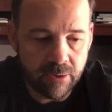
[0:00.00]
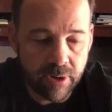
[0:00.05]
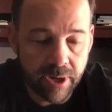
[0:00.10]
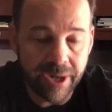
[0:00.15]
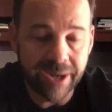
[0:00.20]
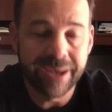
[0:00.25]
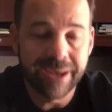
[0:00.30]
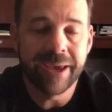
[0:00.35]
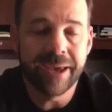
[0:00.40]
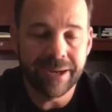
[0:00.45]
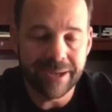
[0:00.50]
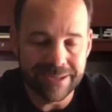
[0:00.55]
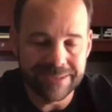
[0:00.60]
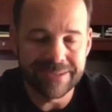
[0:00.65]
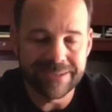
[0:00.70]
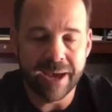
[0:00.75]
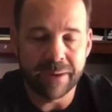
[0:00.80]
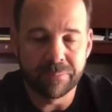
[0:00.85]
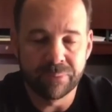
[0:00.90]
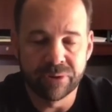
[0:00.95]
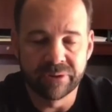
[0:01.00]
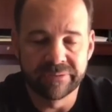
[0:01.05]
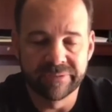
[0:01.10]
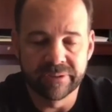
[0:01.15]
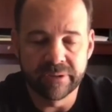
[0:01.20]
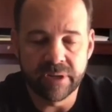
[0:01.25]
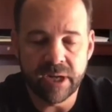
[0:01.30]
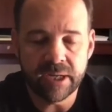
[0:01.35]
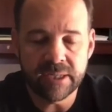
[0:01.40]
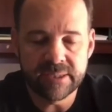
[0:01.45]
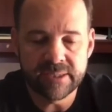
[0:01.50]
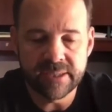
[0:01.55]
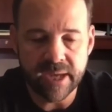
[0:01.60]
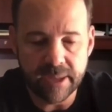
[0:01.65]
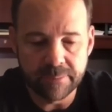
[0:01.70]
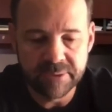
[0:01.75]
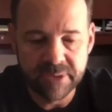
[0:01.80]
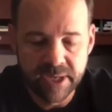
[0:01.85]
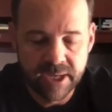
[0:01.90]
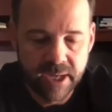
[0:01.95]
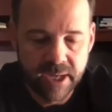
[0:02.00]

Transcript: again, as that proof of concept.